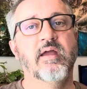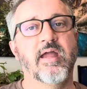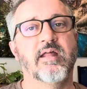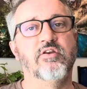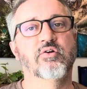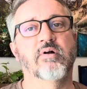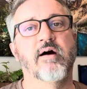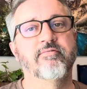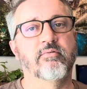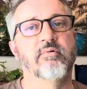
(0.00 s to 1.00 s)
and you're
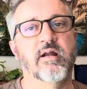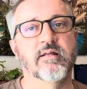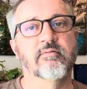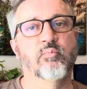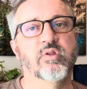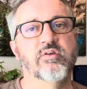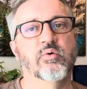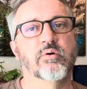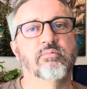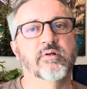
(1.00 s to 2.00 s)
off and running with
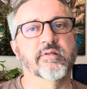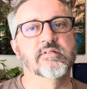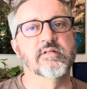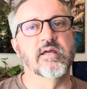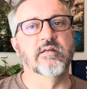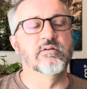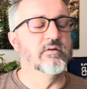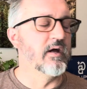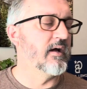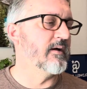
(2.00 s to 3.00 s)
your real estate
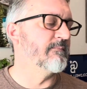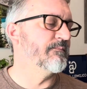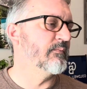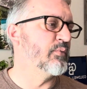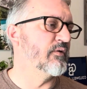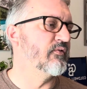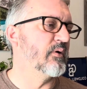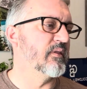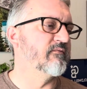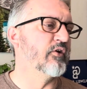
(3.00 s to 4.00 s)

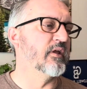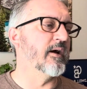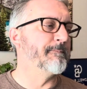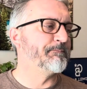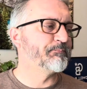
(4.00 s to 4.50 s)
portfolio.